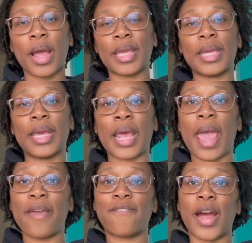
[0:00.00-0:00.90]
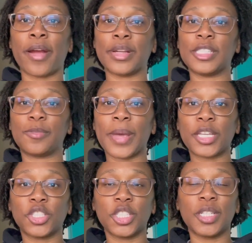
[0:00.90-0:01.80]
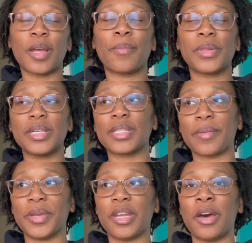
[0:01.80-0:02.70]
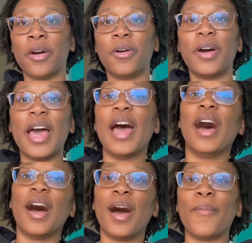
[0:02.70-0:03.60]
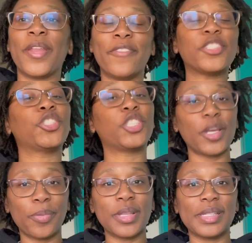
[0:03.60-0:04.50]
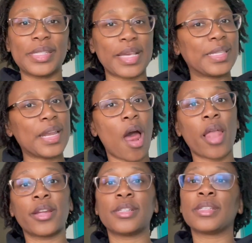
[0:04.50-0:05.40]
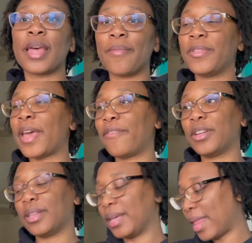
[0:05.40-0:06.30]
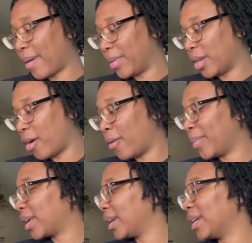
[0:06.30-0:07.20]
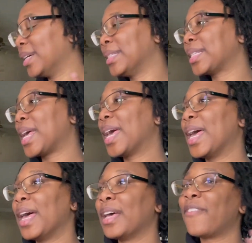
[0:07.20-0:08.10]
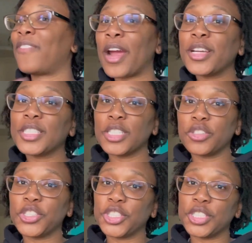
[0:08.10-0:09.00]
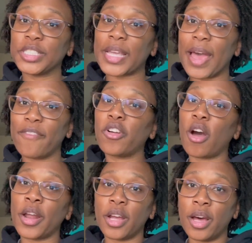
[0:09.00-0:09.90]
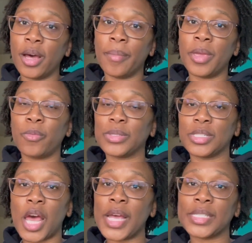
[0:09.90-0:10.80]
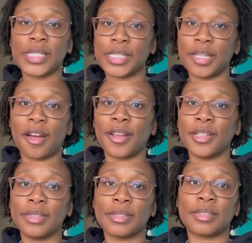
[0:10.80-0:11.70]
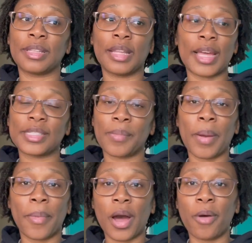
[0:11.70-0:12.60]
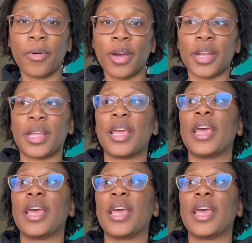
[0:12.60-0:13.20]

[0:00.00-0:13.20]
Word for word: I can get a fire inspection, please let me know. Um, and if it's cheaper than $60, let definitely let me know because fire extinguishers have gone up. It was not $60 the last time I bought one.